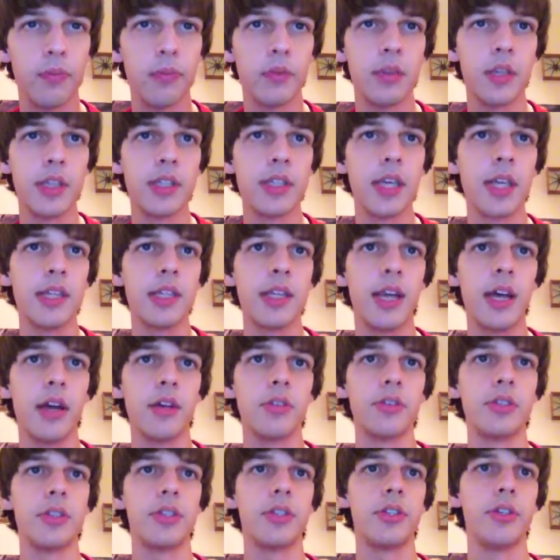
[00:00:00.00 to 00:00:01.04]
let's get
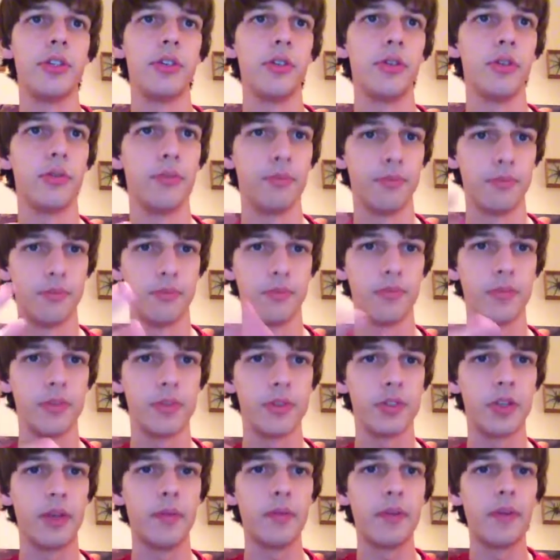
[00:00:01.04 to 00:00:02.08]
down to
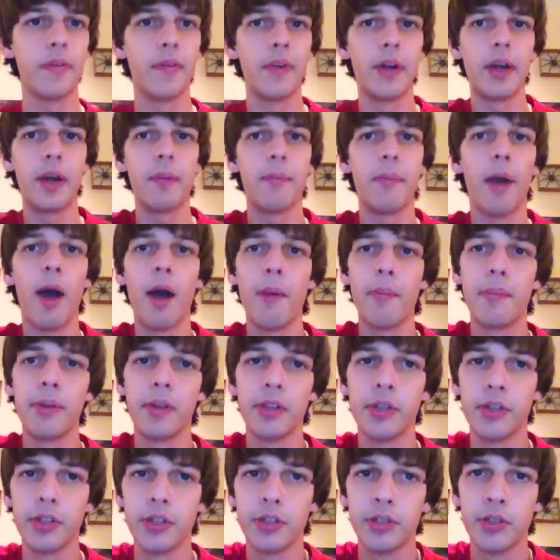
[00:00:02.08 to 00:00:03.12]
some of the very
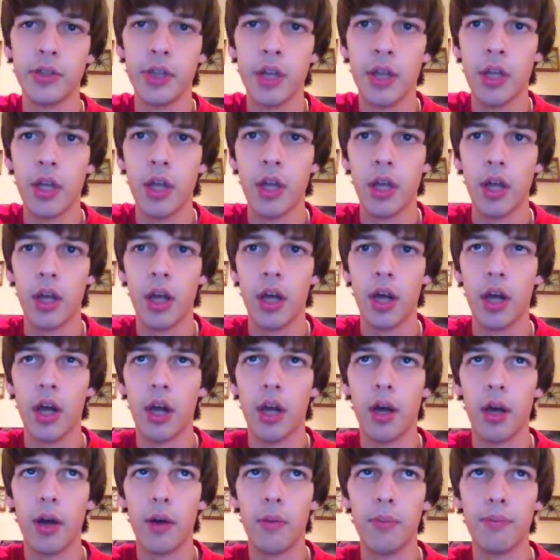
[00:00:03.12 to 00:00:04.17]
popular
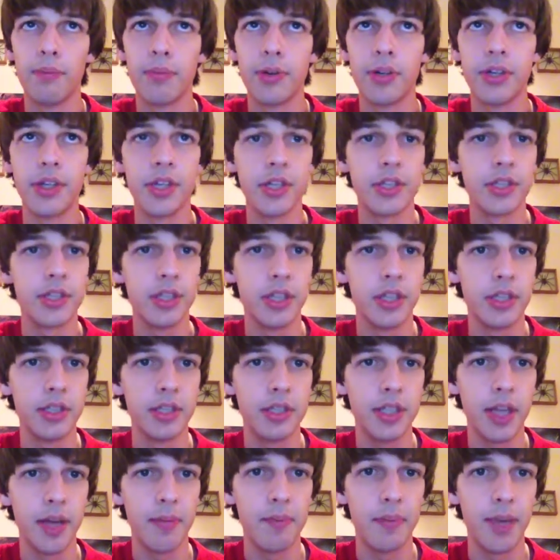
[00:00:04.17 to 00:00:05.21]
predictions
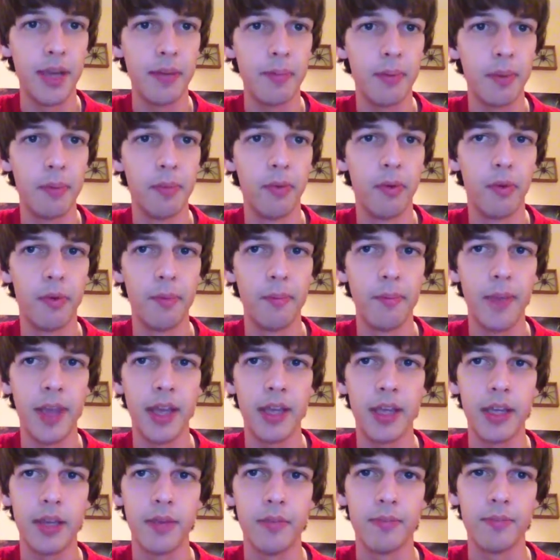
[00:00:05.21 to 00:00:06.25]
that many people were
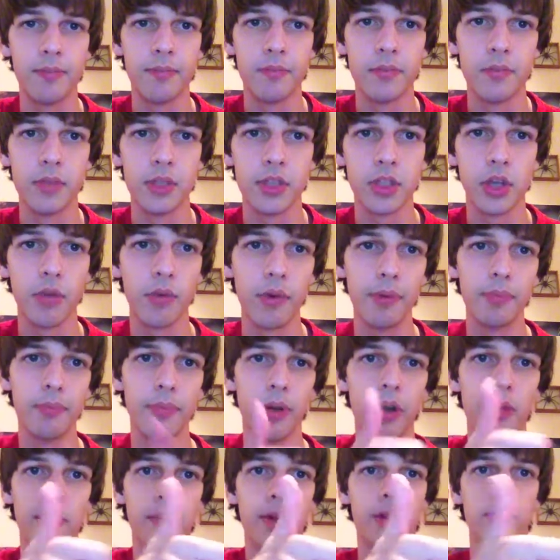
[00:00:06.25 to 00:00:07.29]
making. Let's start with
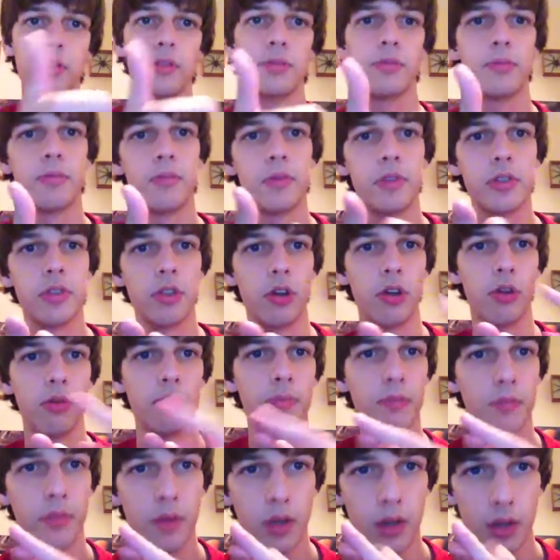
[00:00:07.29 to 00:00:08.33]
Mermails. So
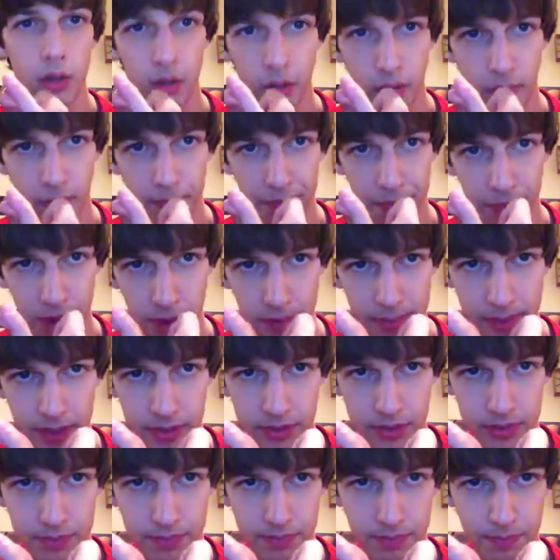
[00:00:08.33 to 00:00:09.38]

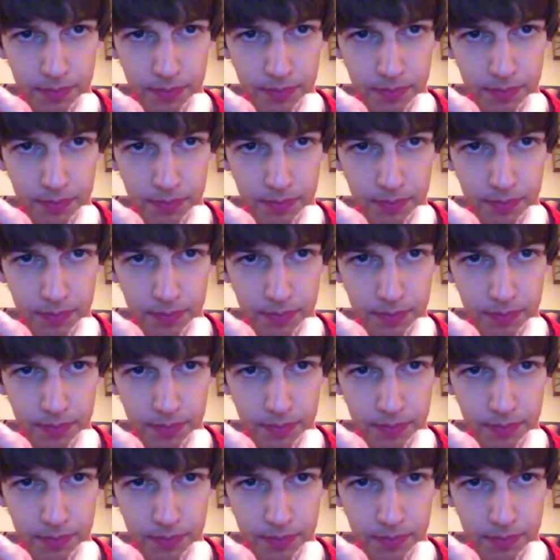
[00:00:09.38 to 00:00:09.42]
Mermails